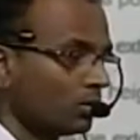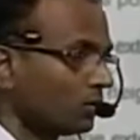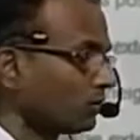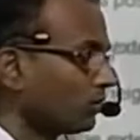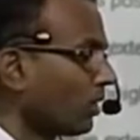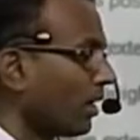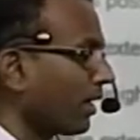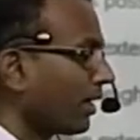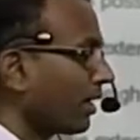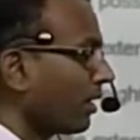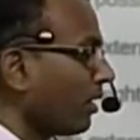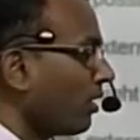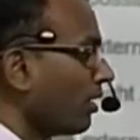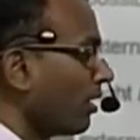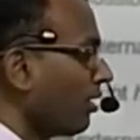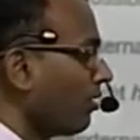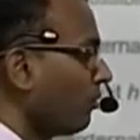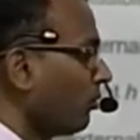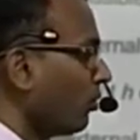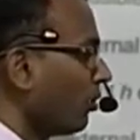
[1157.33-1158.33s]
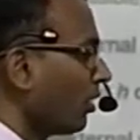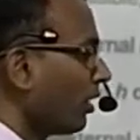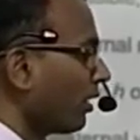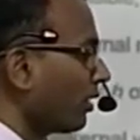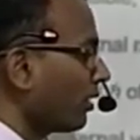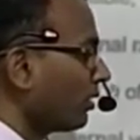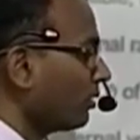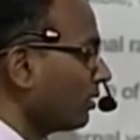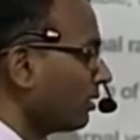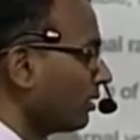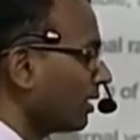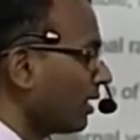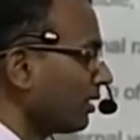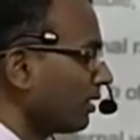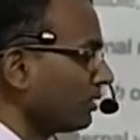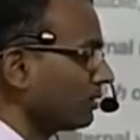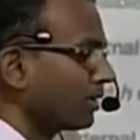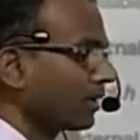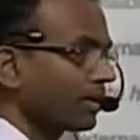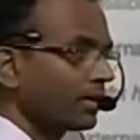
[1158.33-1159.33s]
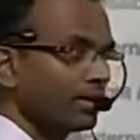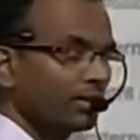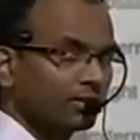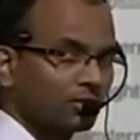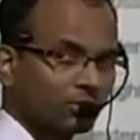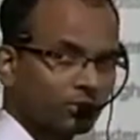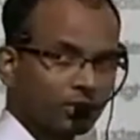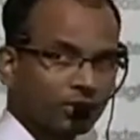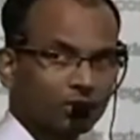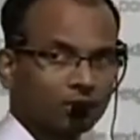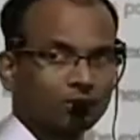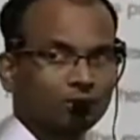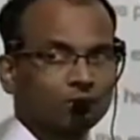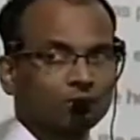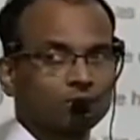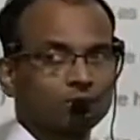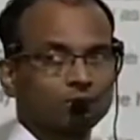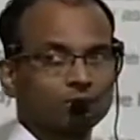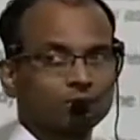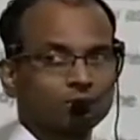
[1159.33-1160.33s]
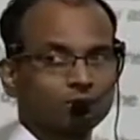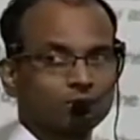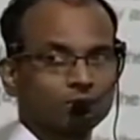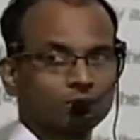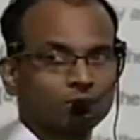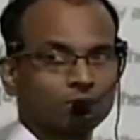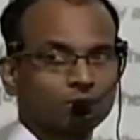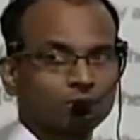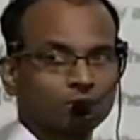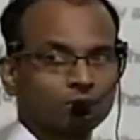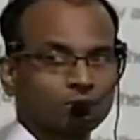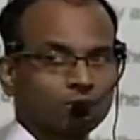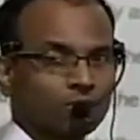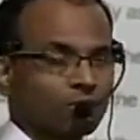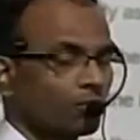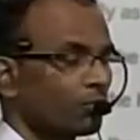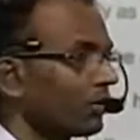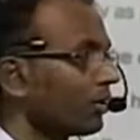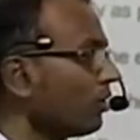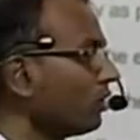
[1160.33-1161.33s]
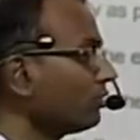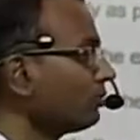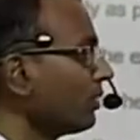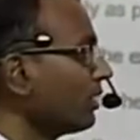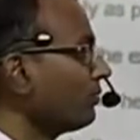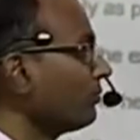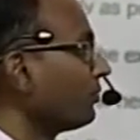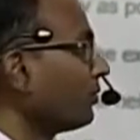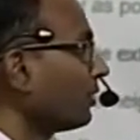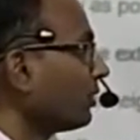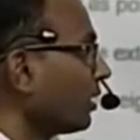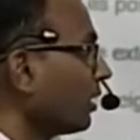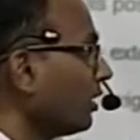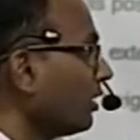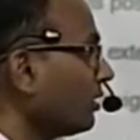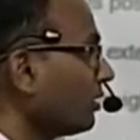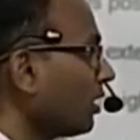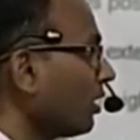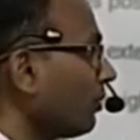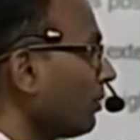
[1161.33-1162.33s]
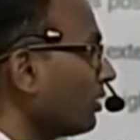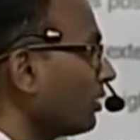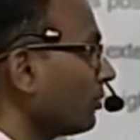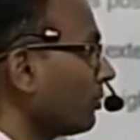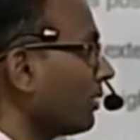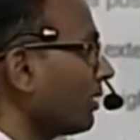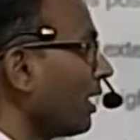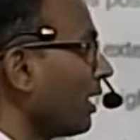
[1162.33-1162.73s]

So I cannot have more accuracy than the second decimal. Because my initial measurement